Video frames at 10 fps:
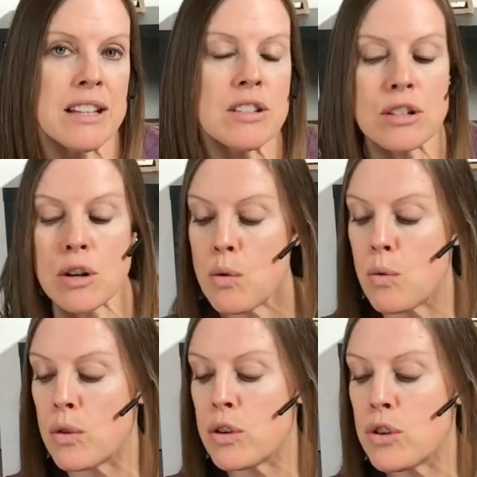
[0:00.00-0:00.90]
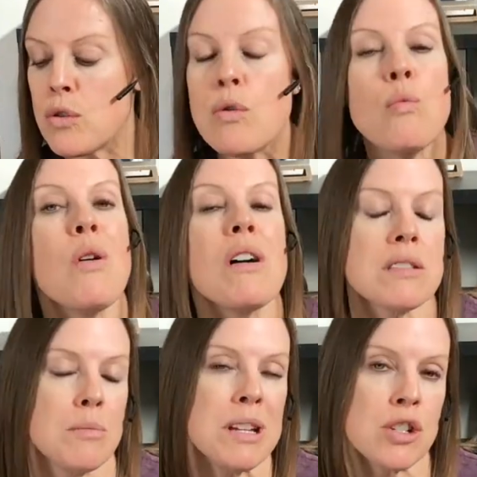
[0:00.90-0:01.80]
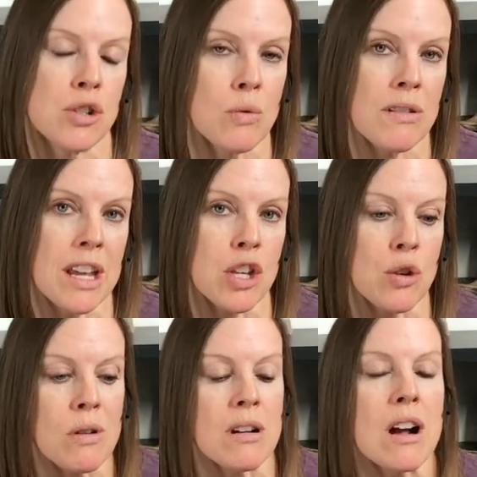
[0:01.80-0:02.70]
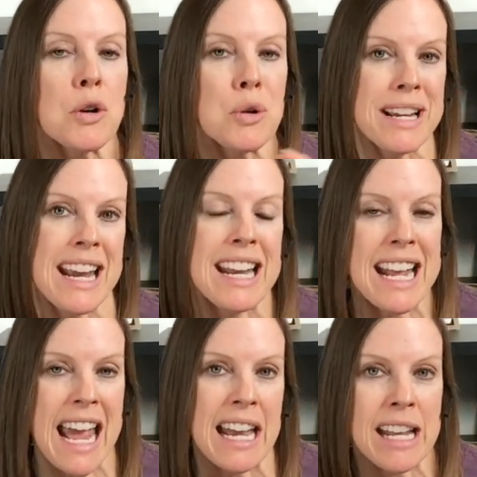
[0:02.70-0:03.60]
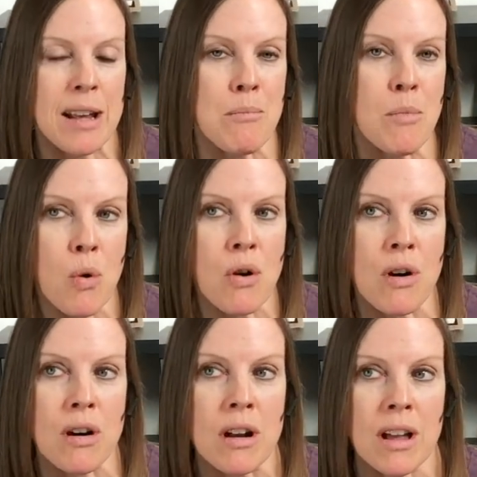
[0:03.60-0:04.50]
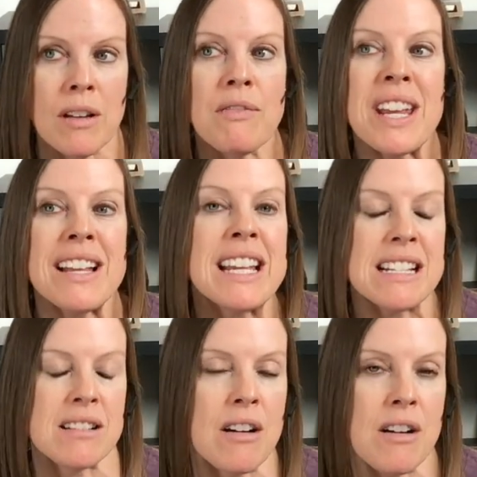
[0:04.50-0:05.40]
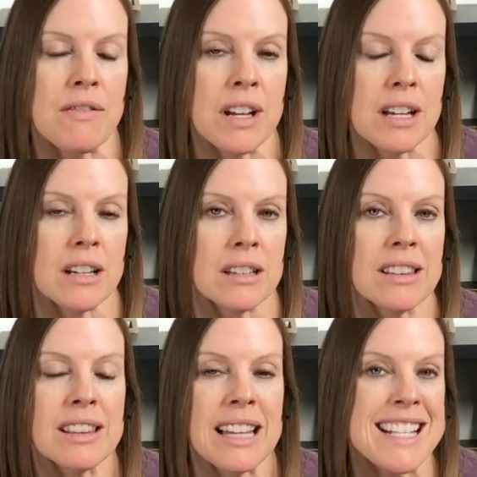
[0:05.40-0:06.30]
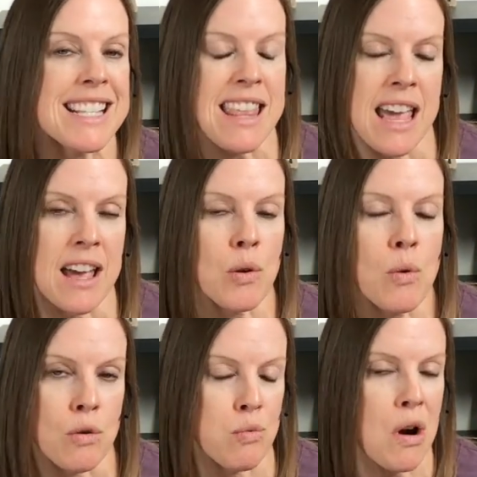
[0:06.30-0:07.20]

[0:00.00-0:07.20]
And so you want to be sure that you're not creating any more feelings of less than or